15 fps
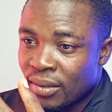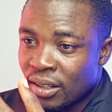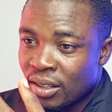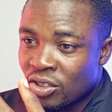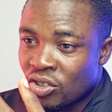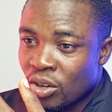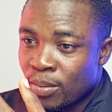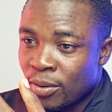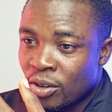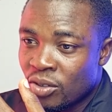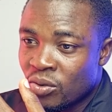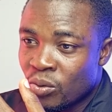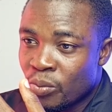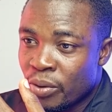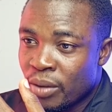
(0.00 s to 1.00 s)
stop
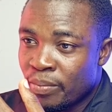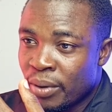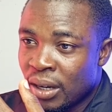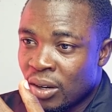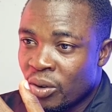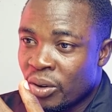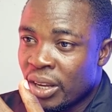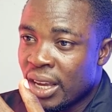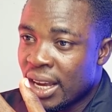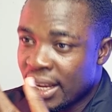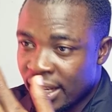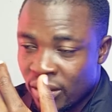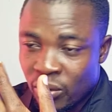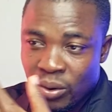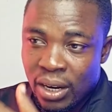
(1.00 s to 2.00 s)
loss will be below here.
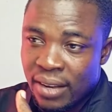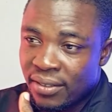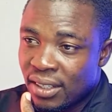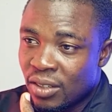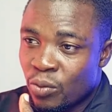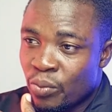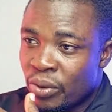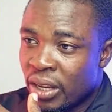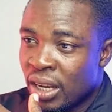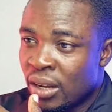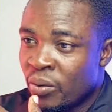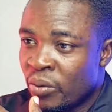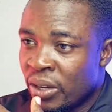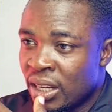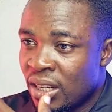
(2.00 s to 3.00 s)
It could have still been a
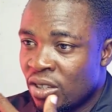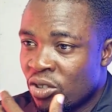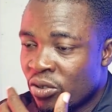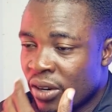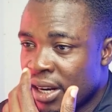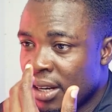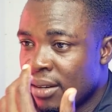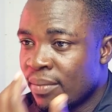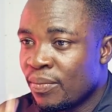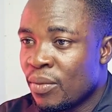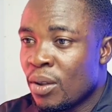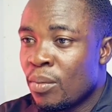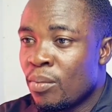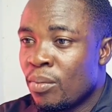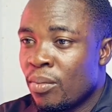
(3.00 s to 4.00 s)
winning trade.
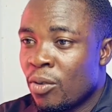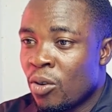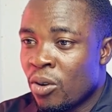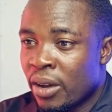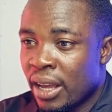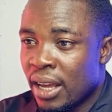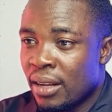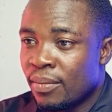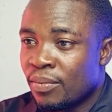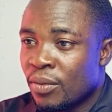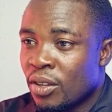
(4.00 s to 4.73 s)
Okay,